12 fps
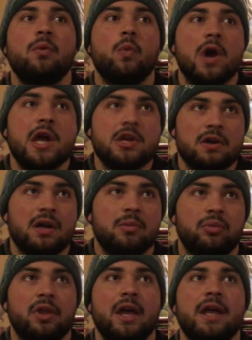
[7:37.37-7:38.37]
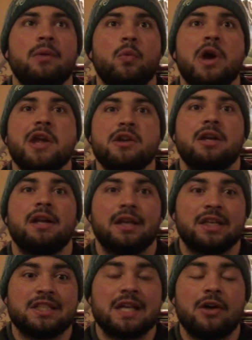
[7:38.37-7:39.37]
where you're going to play, and where you're going to
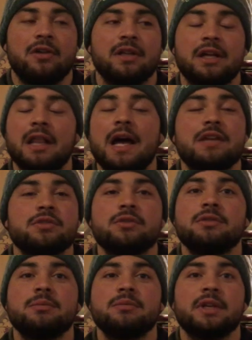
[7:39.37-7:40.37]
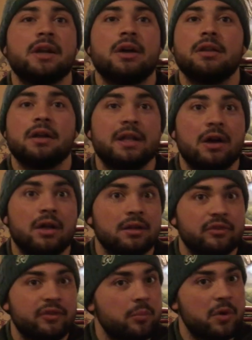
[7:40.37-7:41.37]
excel in the classroom and on
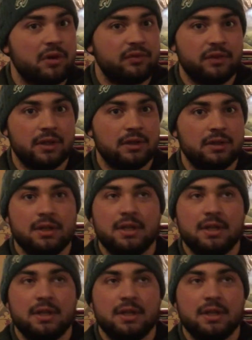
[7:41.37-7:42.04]
the football field.